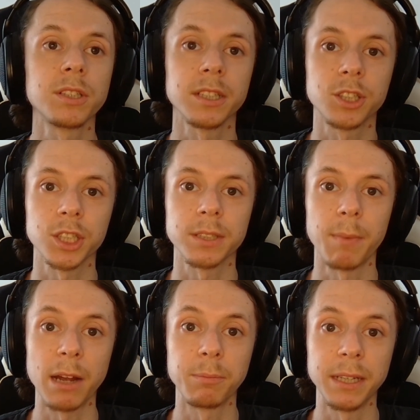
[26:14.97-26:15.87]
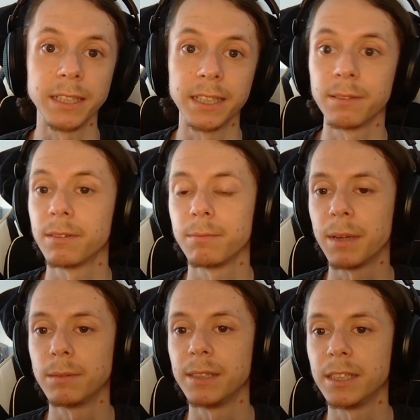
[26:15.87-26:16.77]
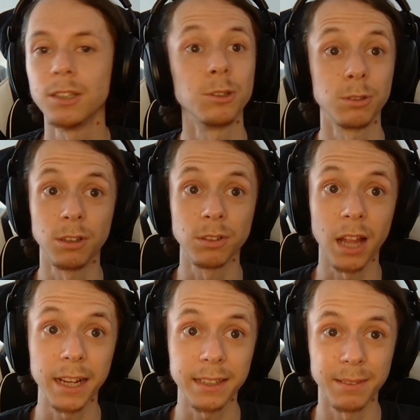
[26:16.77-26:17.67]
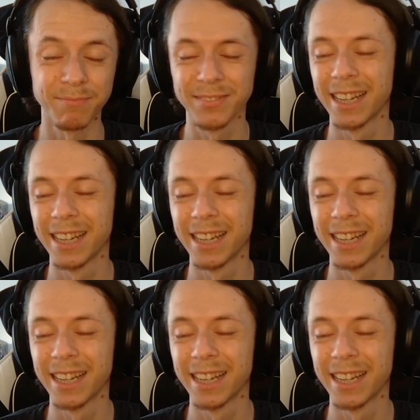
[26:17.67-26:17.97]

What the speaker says: it's just my opinion. Maybe you don't like them.